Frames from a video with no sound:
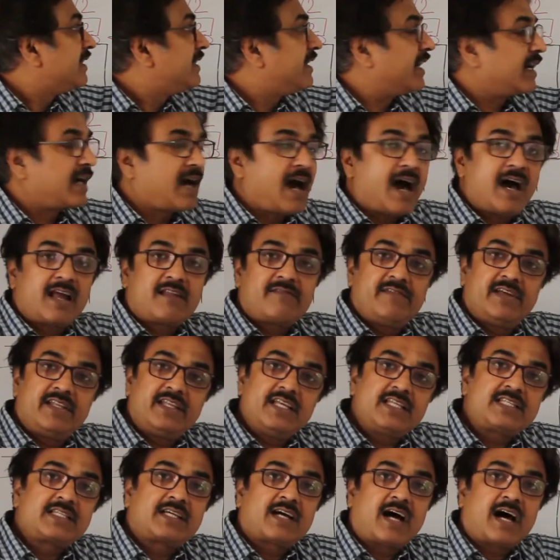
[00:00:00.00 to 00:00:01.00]

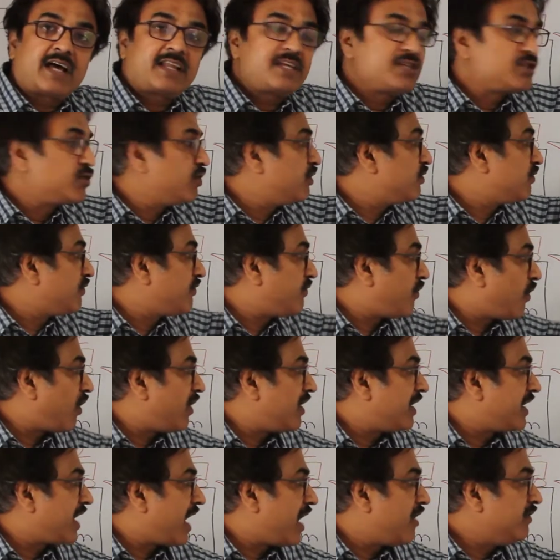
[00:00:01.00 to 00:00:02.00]
this car is going to
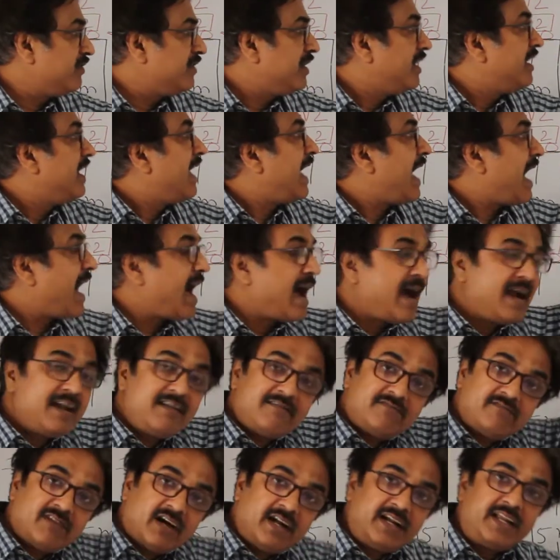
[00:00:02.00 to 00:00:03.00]
fall down,
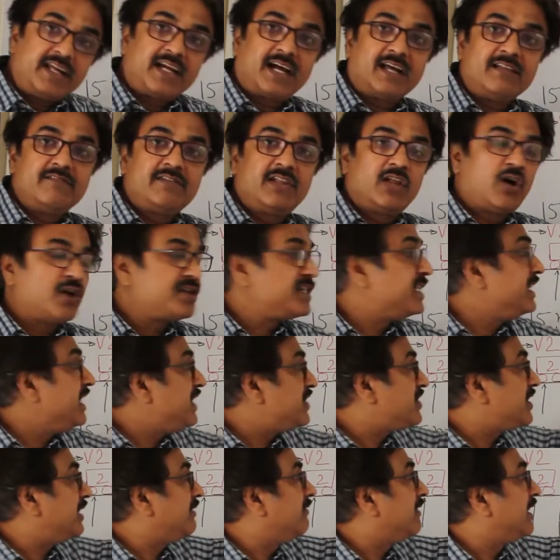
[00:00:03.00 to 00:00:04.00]
and
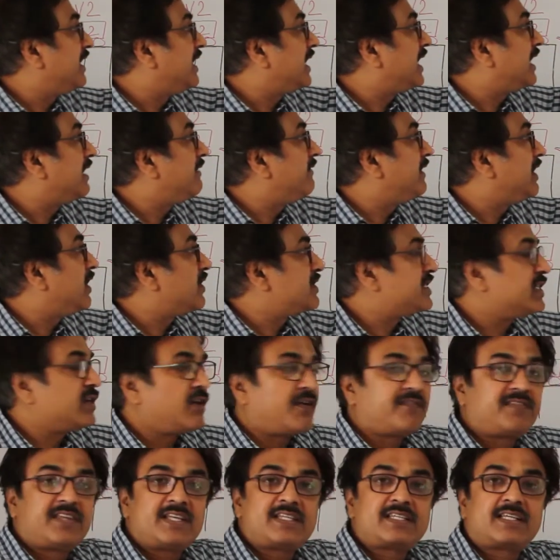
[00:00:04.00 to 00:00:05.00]
initial vertical velocity
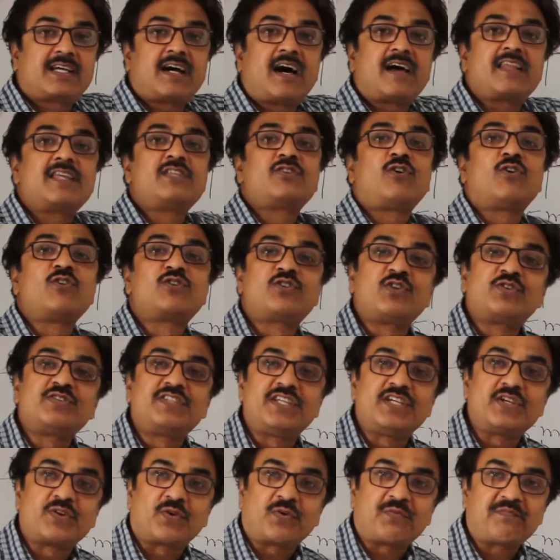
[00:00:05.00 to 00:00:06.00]
of this car is also
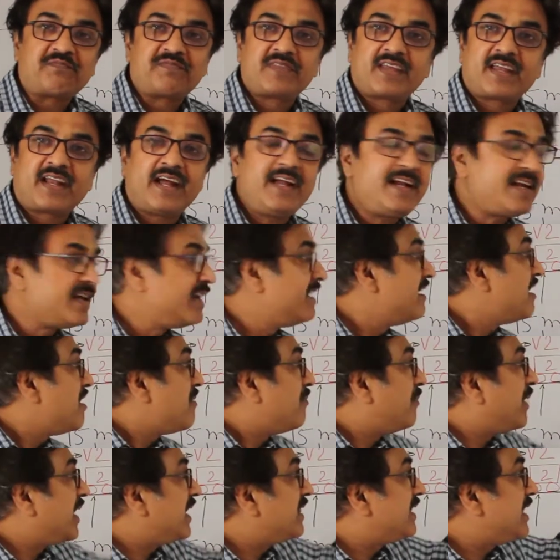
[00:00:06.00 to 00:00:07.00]
0, right?
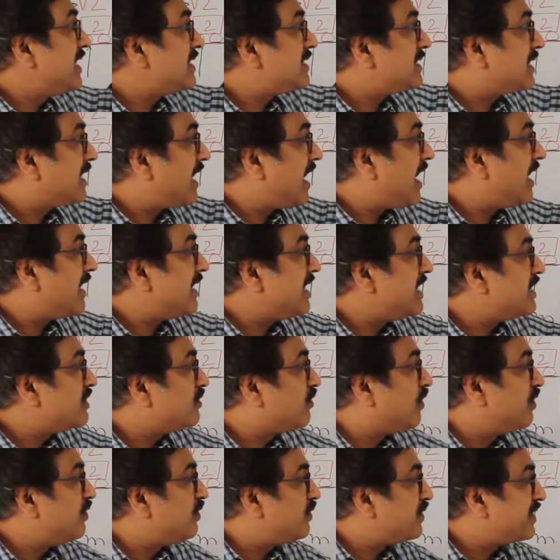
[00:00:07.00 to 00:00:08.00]
But this car is
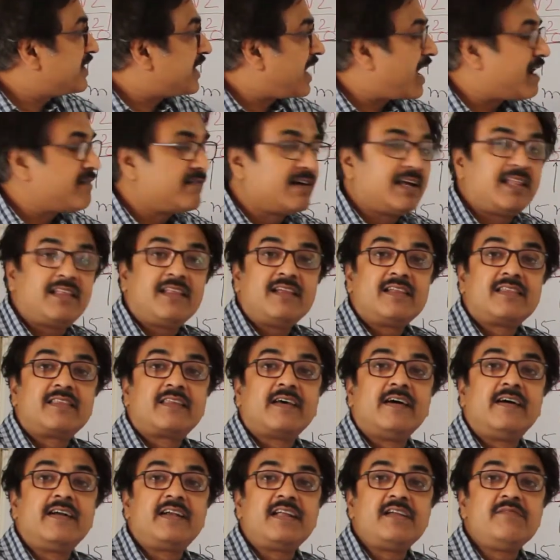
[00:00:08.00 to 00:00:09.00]
going to travel
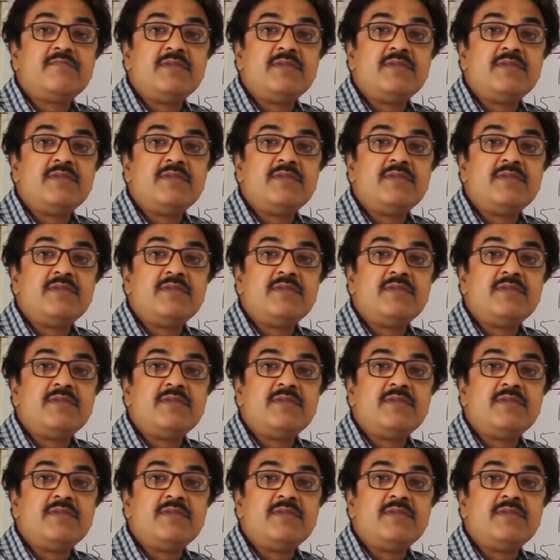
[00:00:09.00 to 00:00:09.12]
30